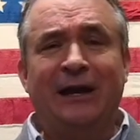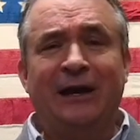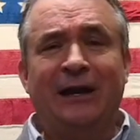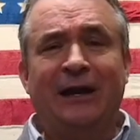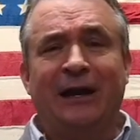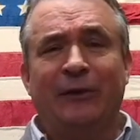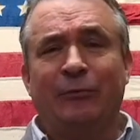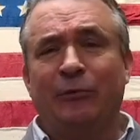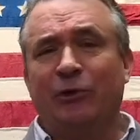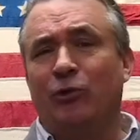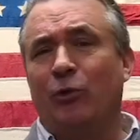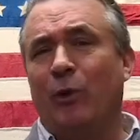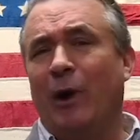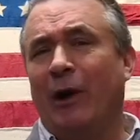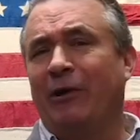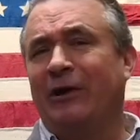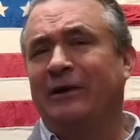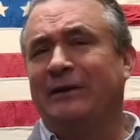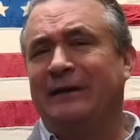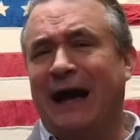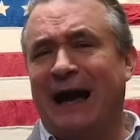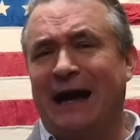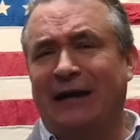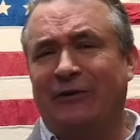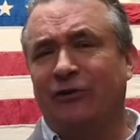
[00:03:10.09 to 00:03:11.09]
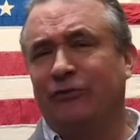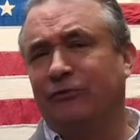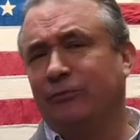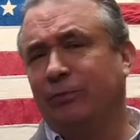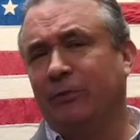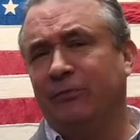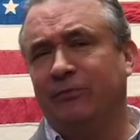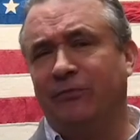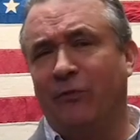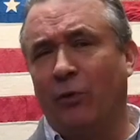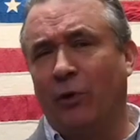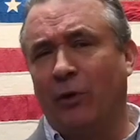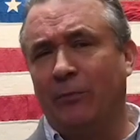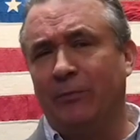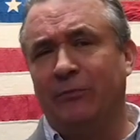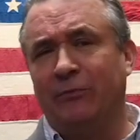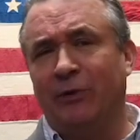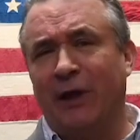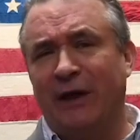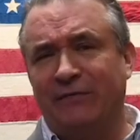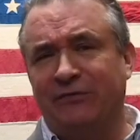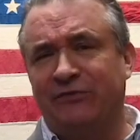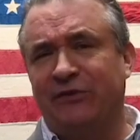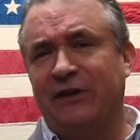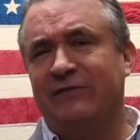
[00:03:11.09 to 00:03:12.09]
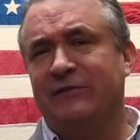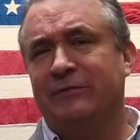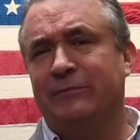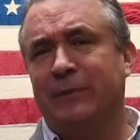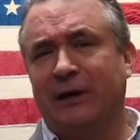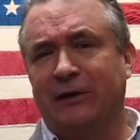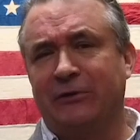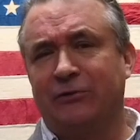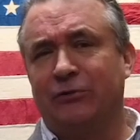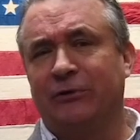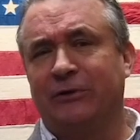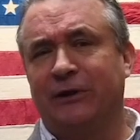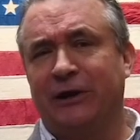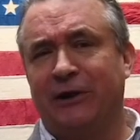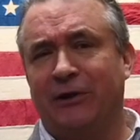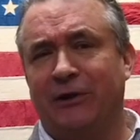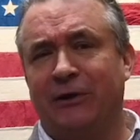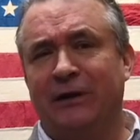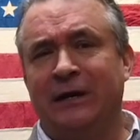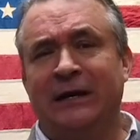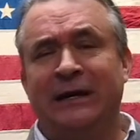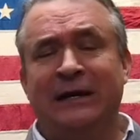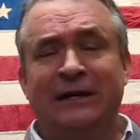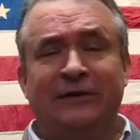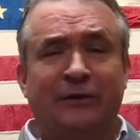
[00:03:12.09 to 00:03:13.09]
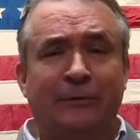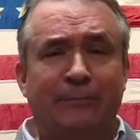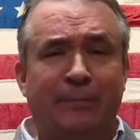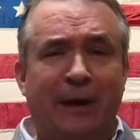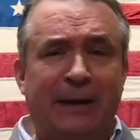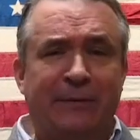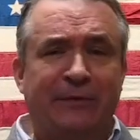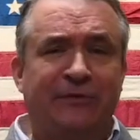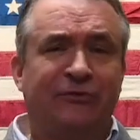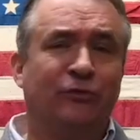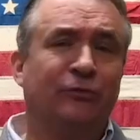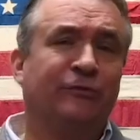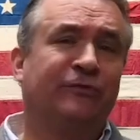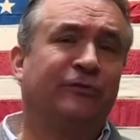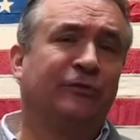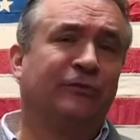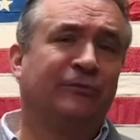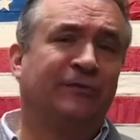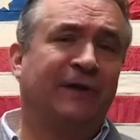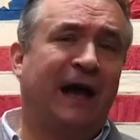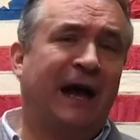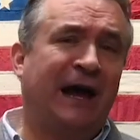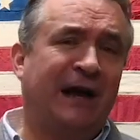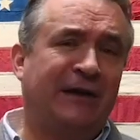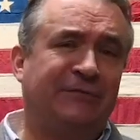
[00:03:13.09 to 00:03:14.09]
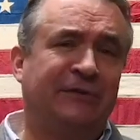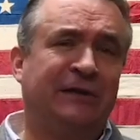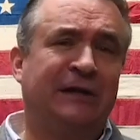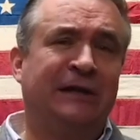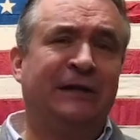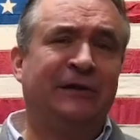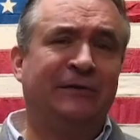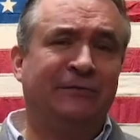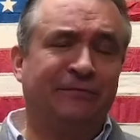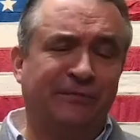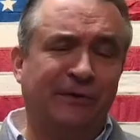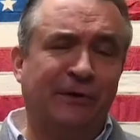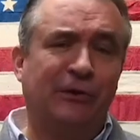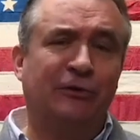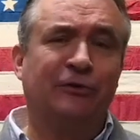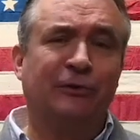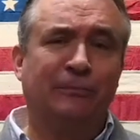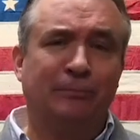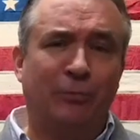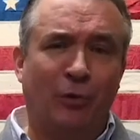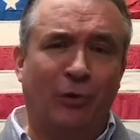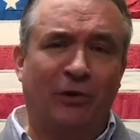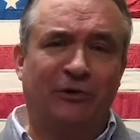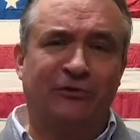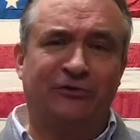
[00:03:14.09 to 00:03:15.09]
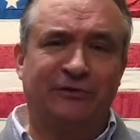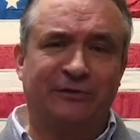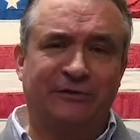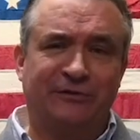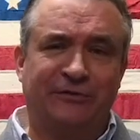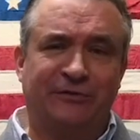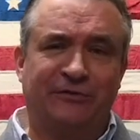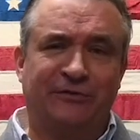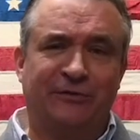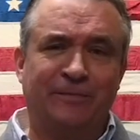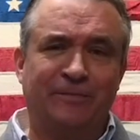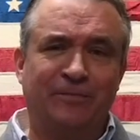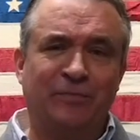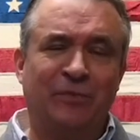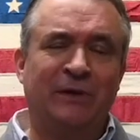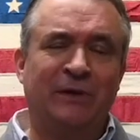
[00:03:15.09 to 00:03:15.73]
and requiring doctors to perform life-saving medical care to babies who survive failed abortions.